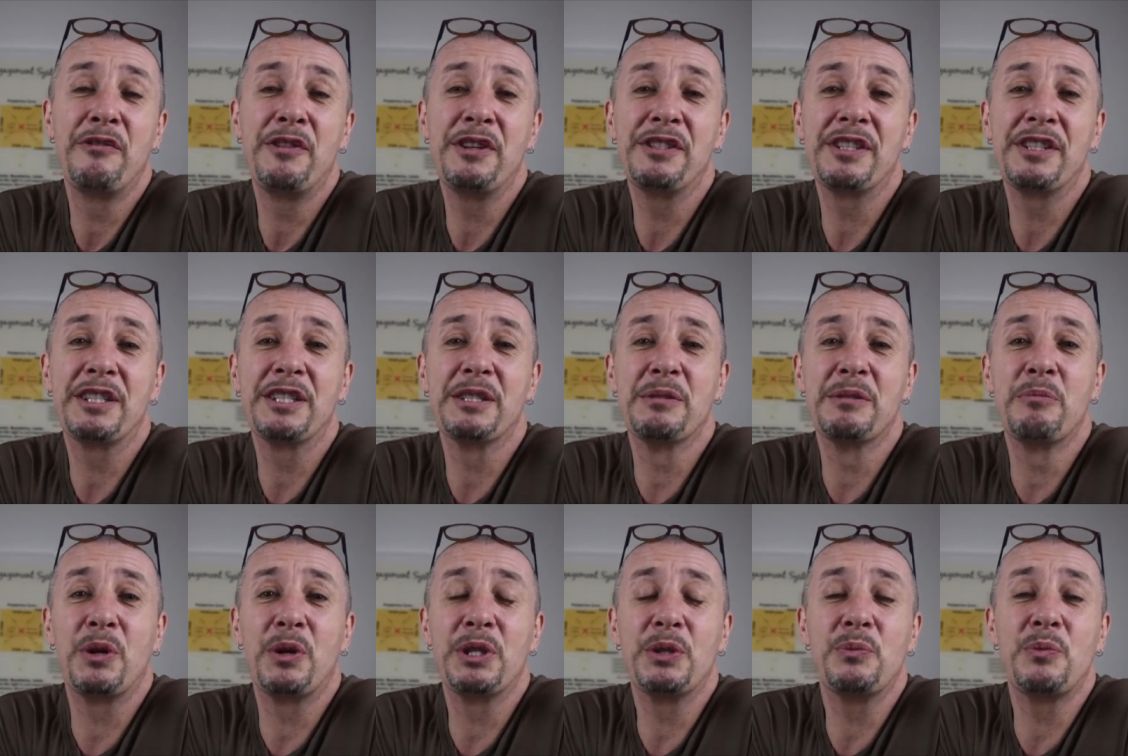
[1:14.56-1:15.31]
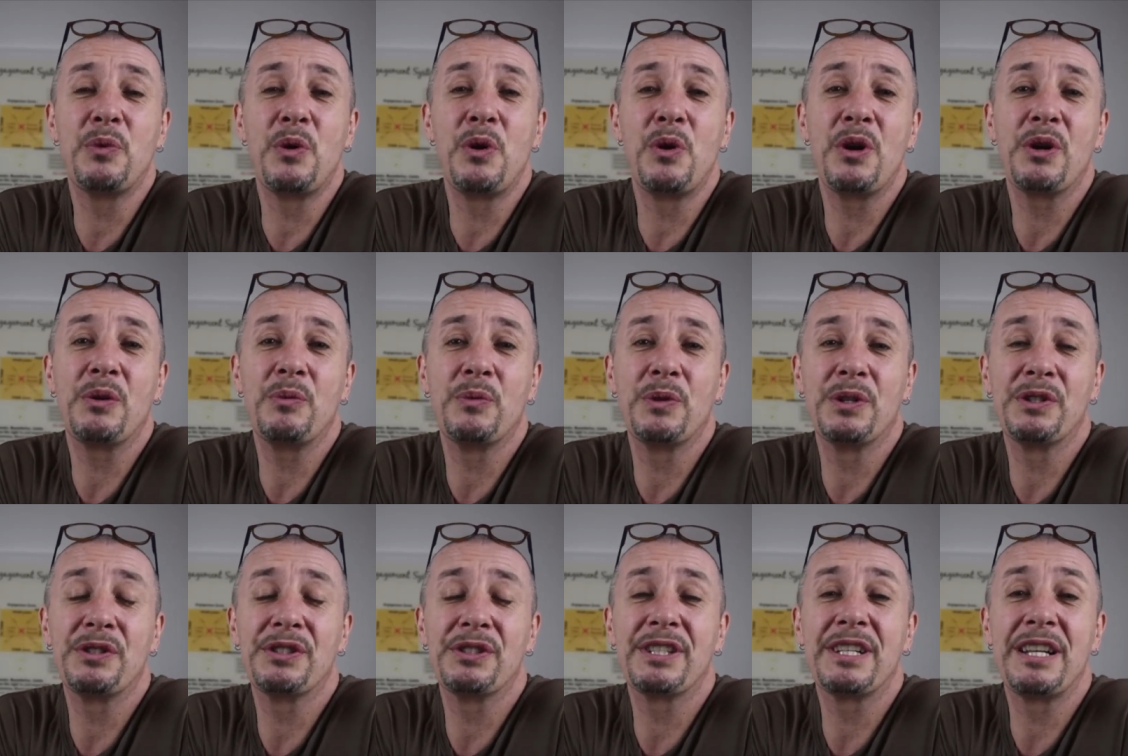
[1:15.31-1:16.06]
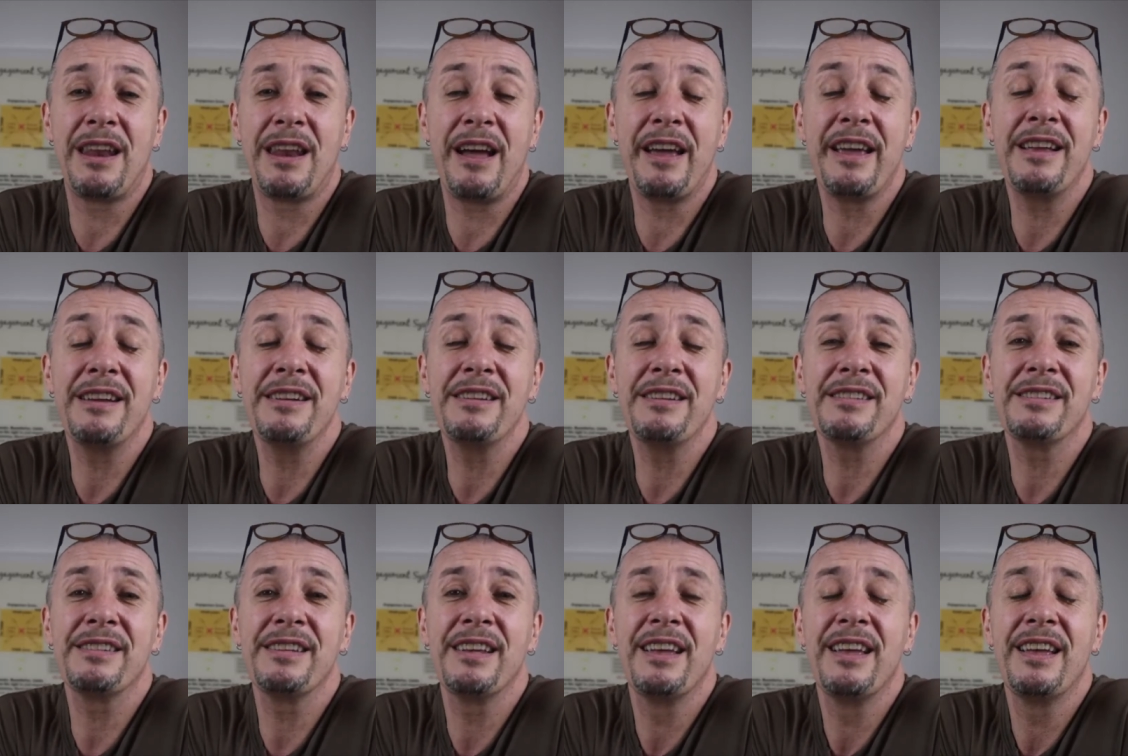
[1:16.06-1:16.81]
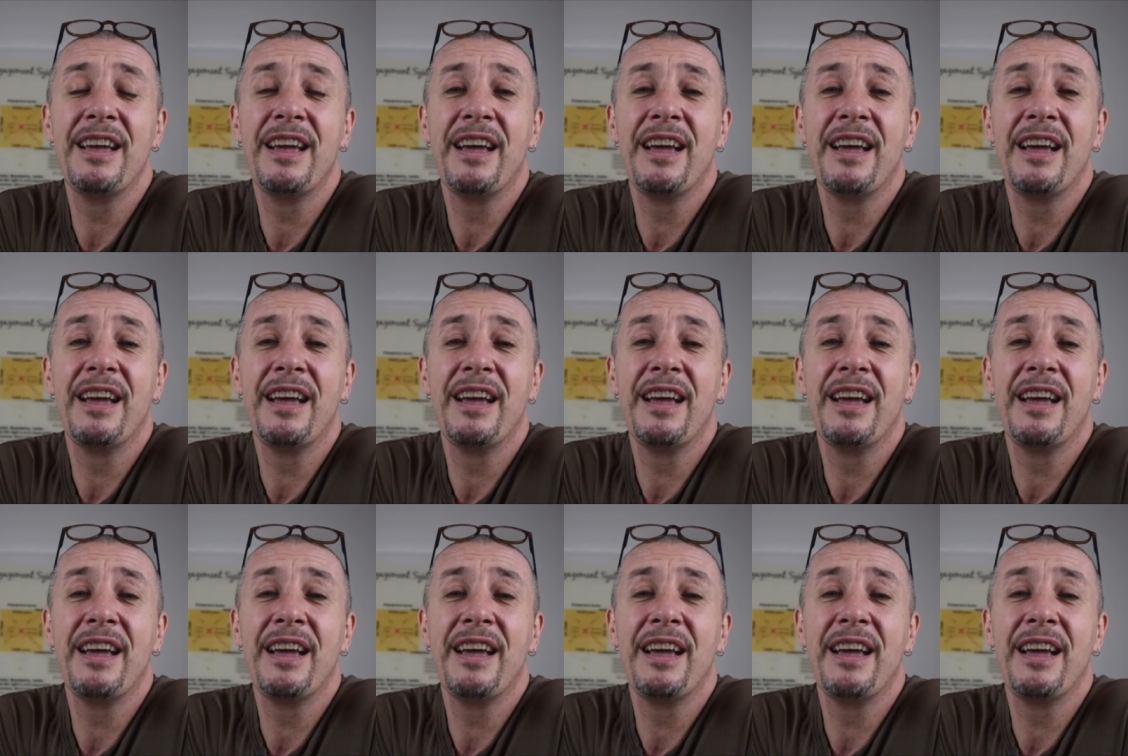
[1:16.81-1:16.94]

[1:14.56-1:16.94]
physical body work with clients,